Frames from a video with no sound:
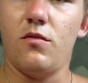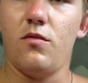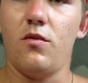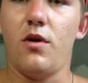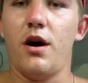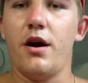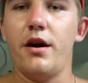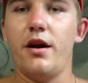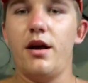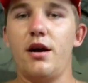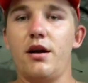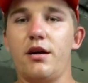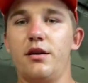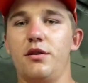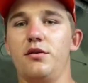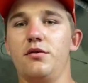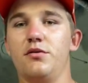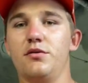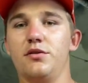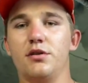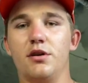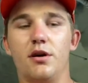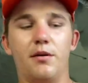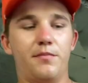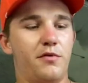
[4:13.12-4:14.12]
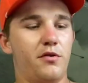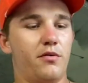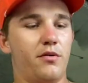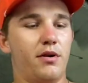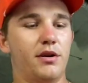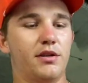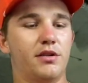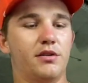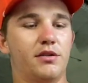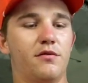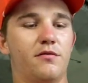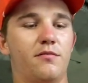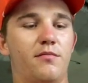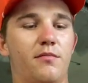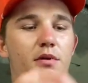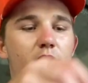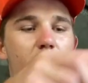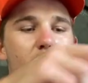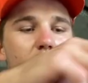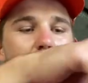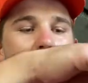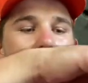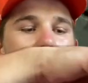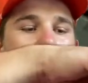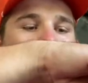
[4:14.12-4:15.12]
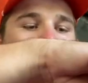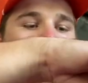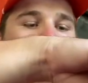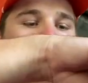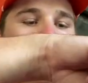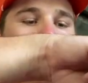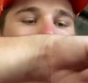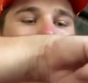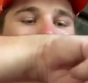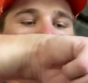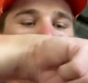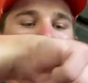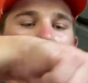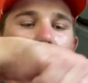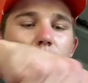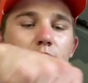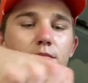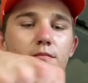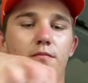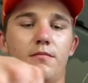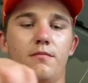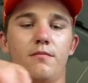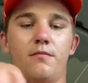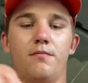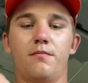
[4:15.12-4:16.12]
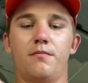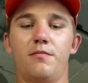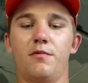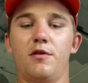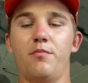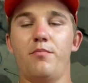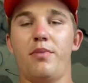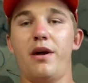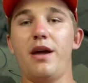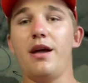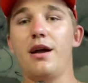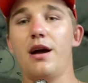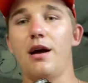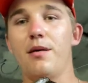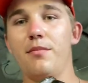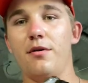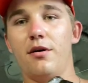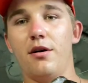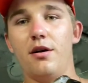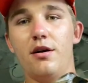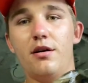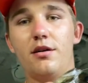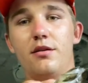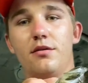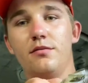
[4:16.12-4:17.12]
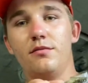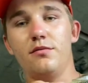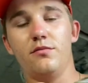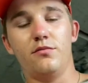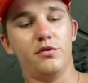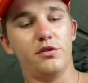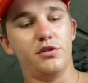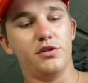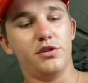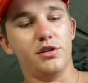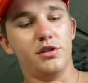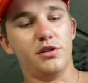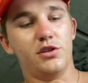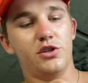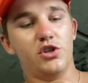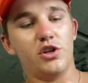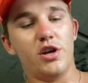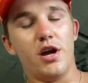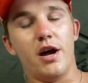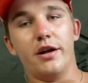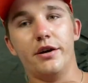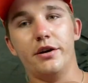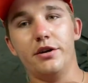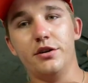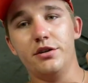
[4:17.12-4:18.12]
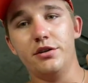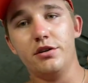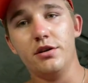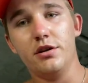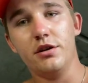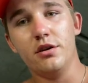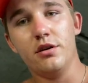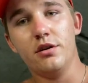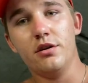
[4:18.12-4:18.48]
why not use up the rest of my, um, the bait I bought, which is shiners.